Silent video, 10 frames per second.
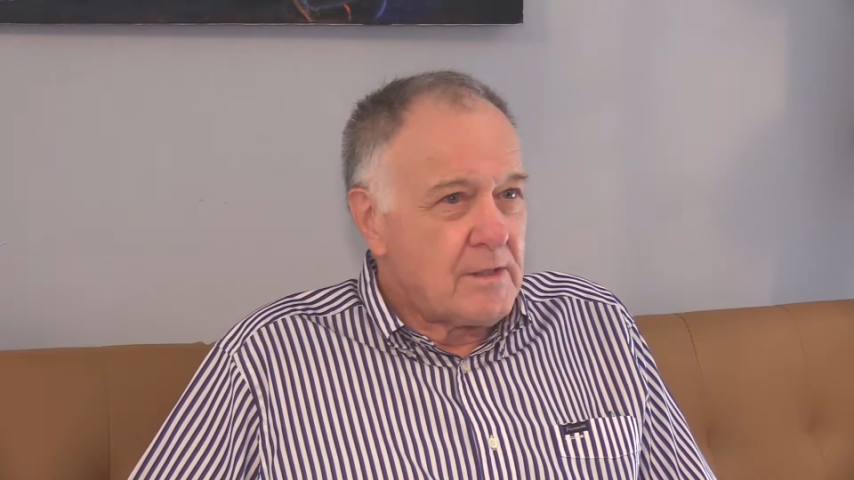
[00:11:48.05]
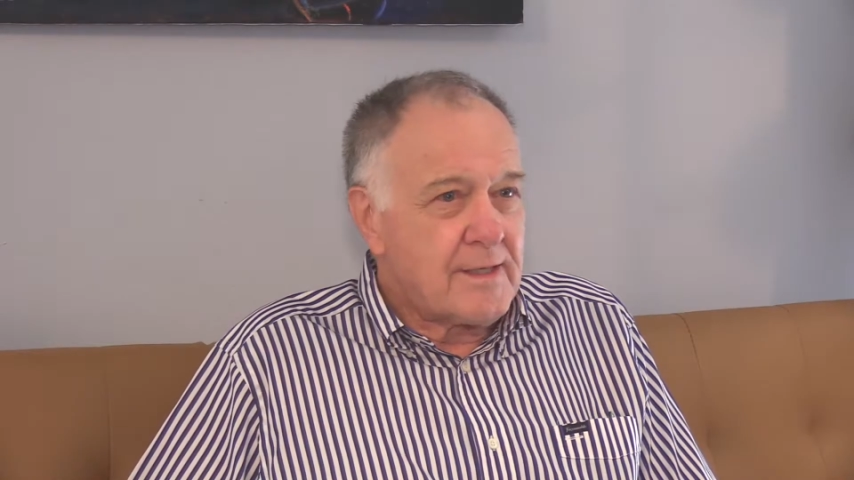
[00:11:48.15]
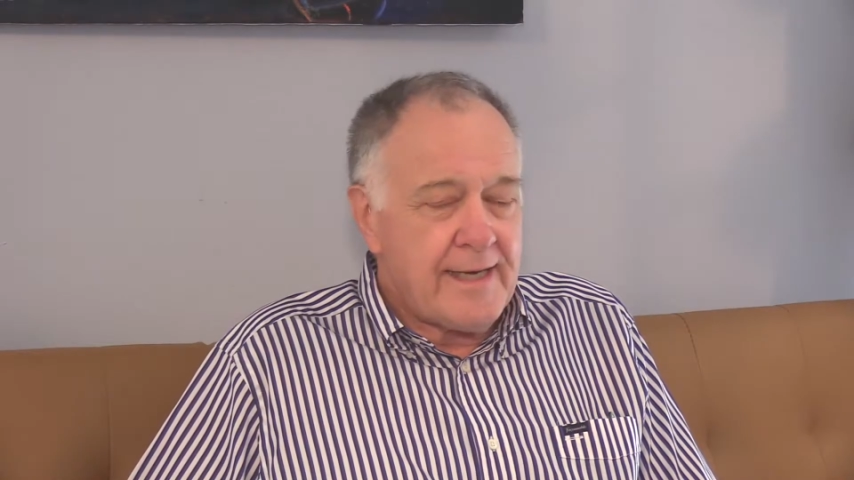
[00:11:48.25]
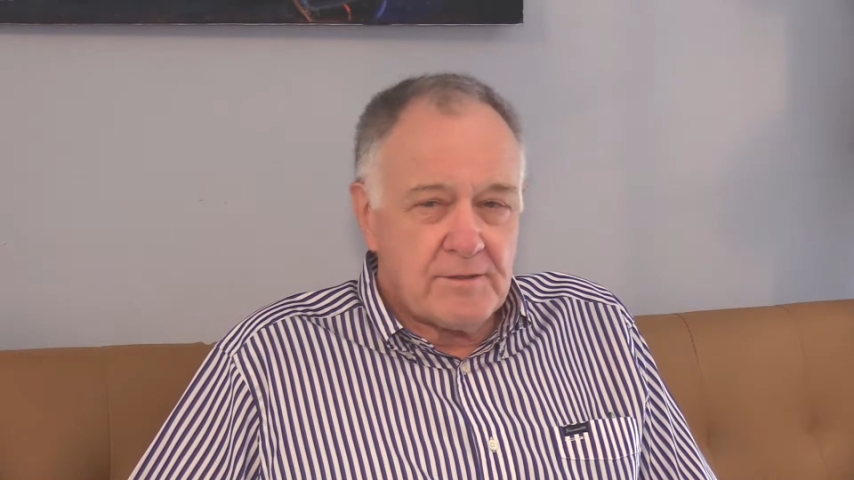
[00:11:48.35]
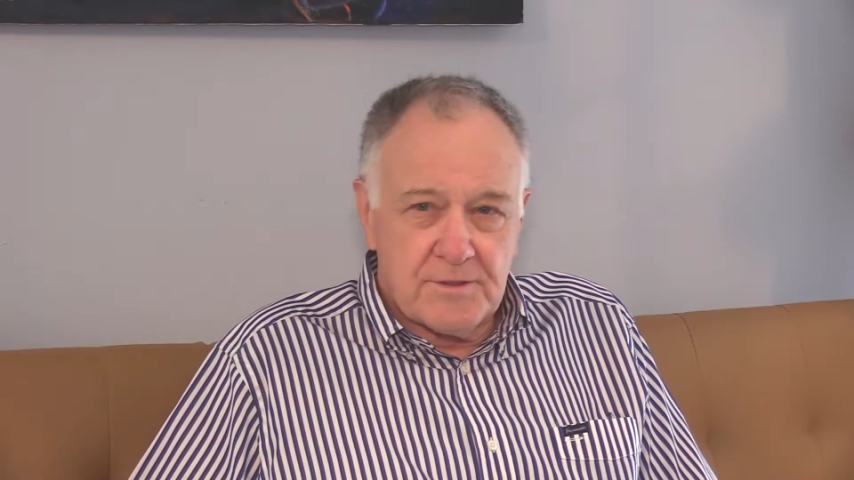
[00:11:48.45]

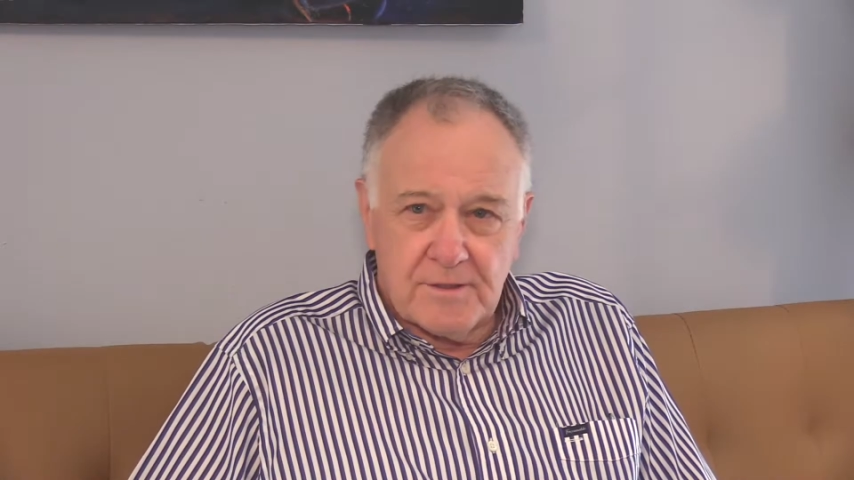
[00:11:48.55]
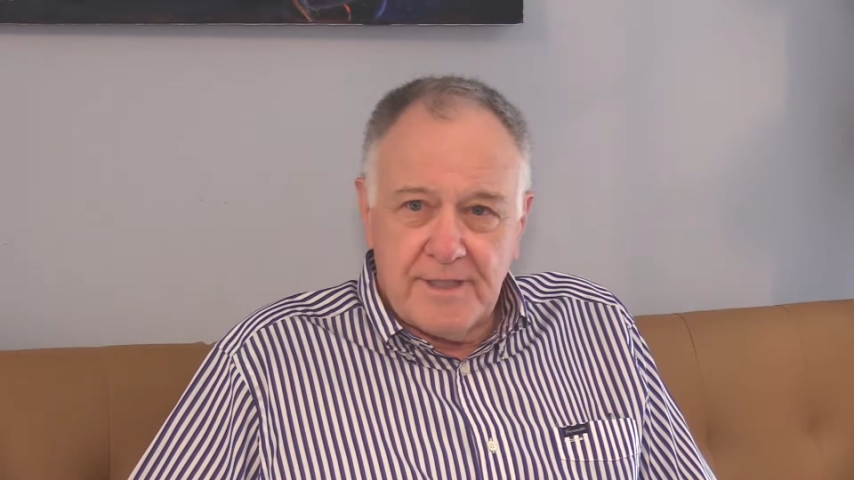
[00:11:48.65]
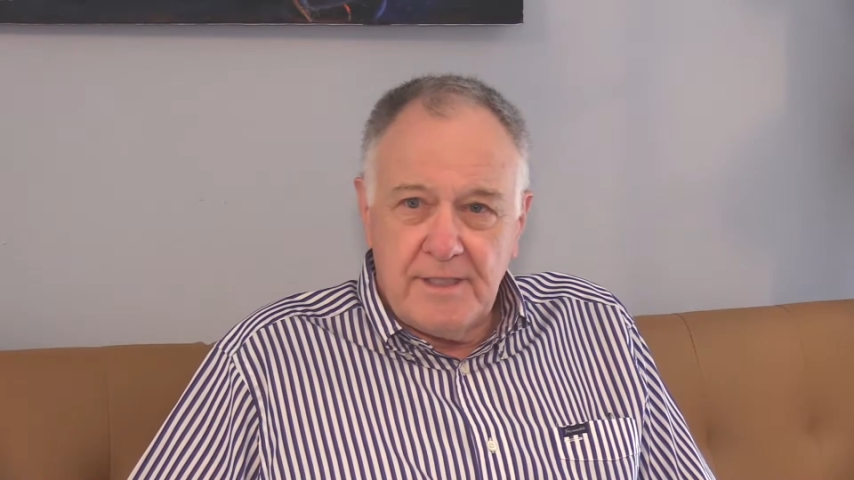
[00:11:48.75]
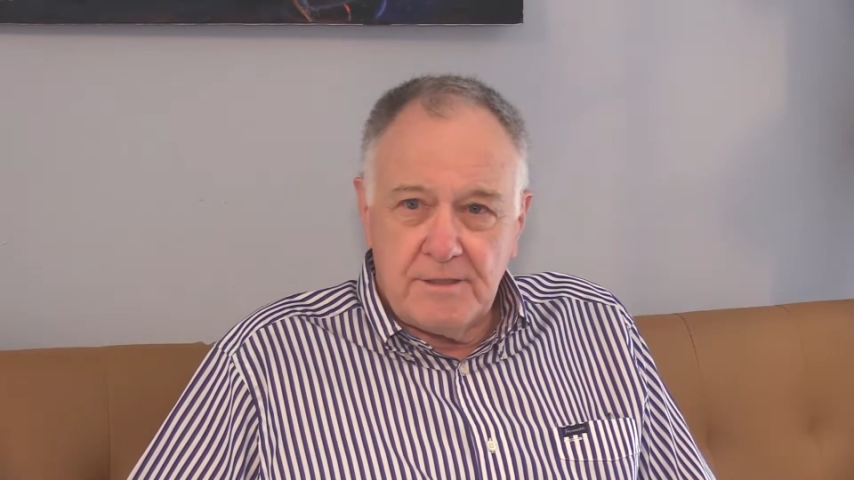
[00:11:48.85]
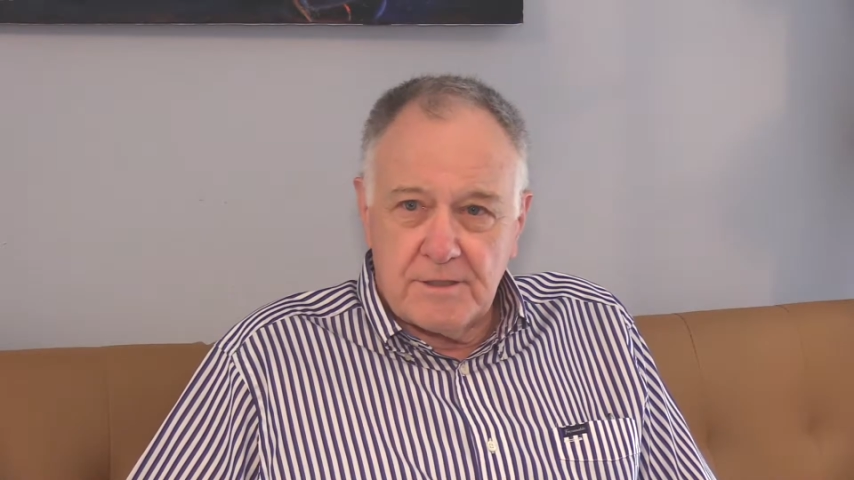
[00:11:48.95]
council
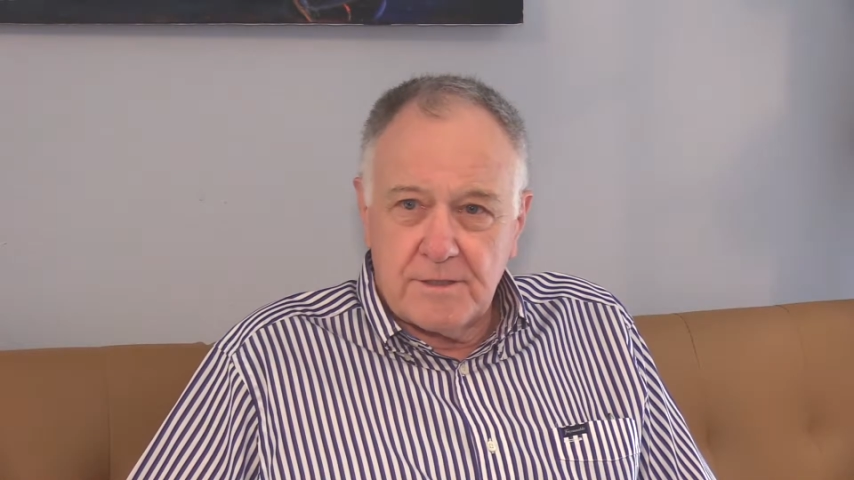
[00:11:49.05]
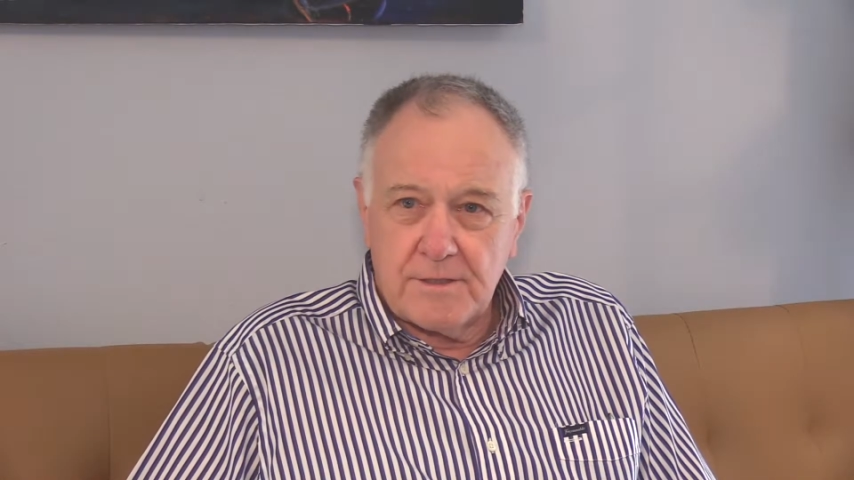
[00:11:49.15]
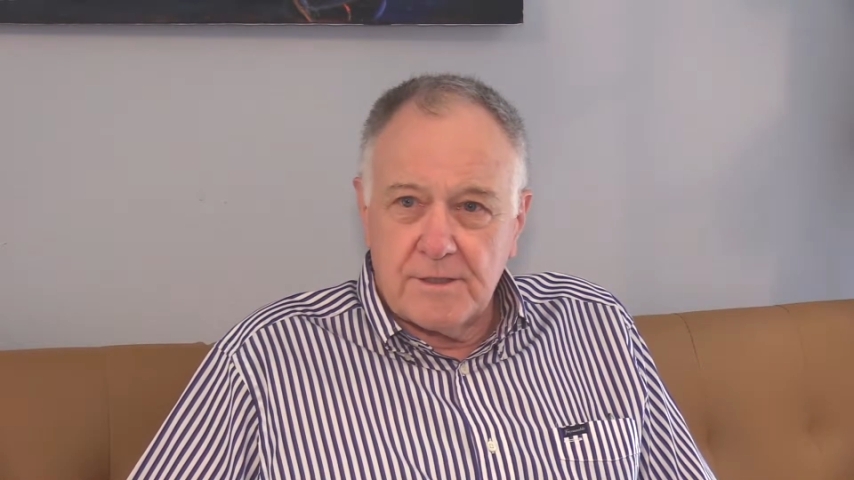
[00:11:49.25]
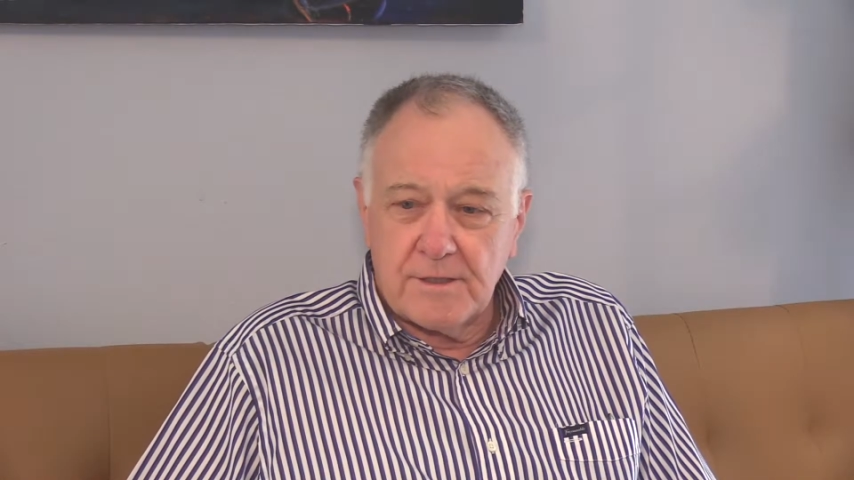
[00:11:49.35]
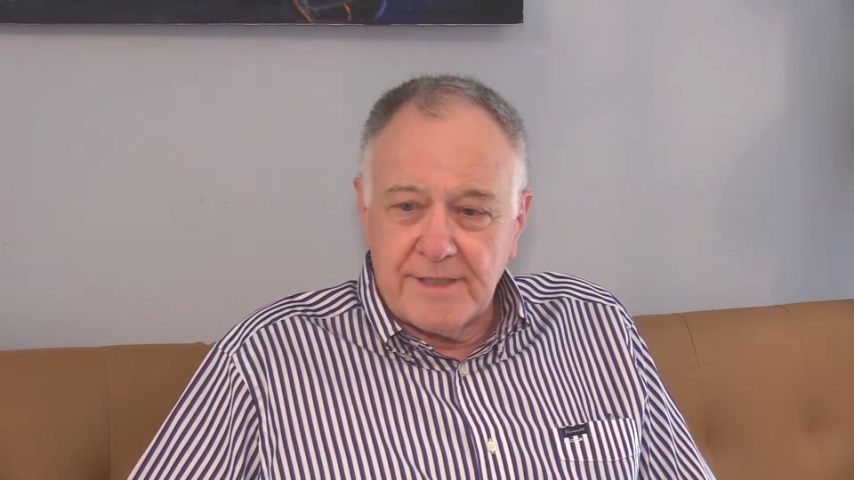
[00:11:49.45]
needs
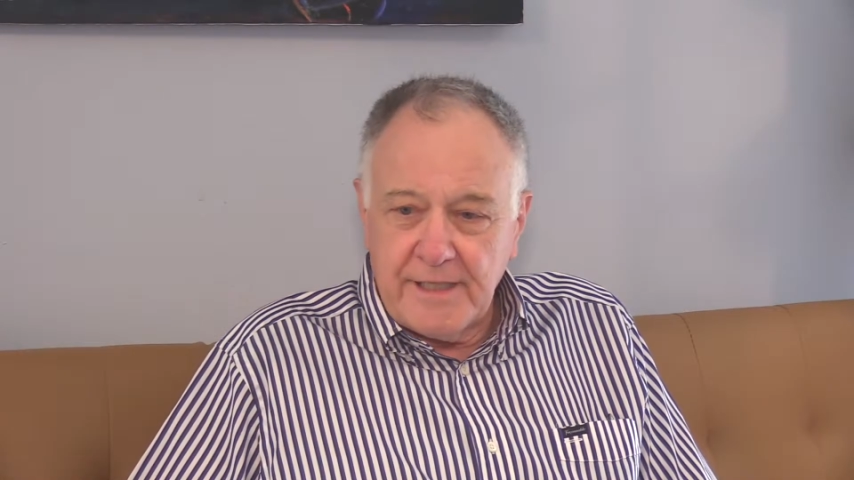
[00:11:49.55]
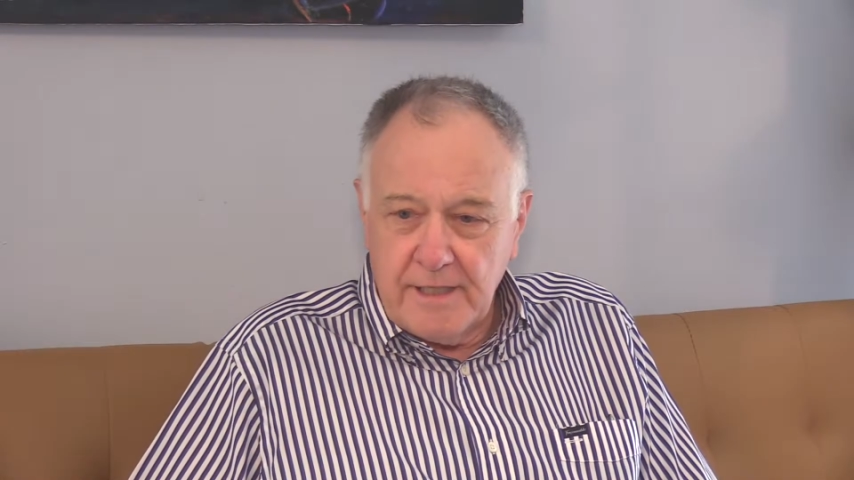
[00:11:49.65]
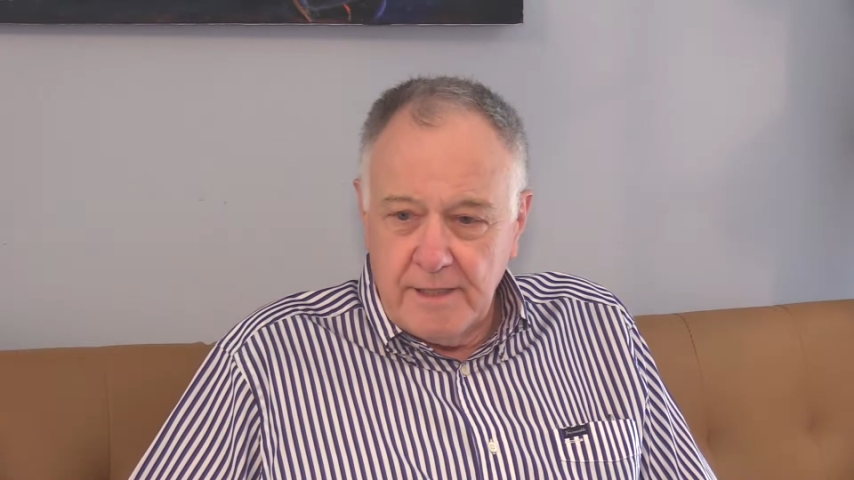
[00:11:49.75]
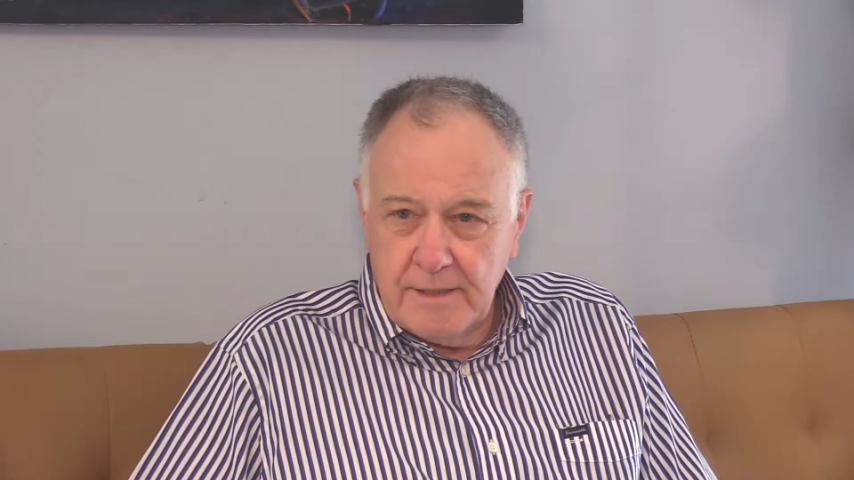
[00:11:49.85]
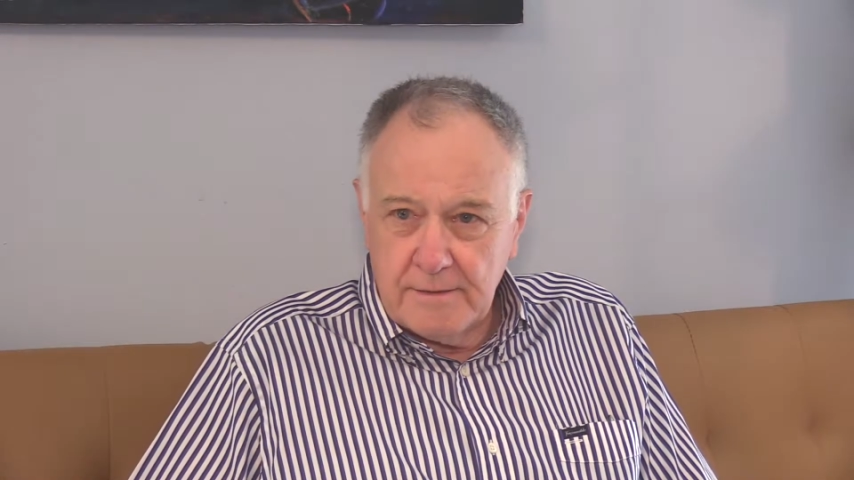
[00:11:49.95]
to
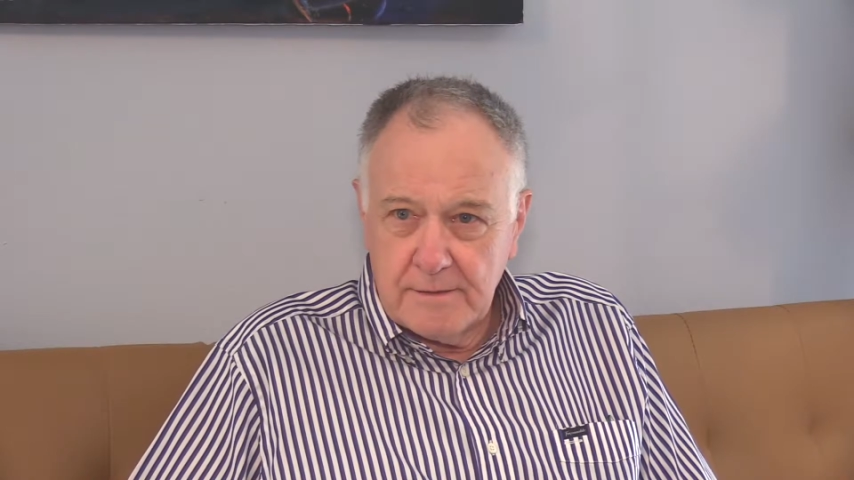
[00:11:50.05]
lead.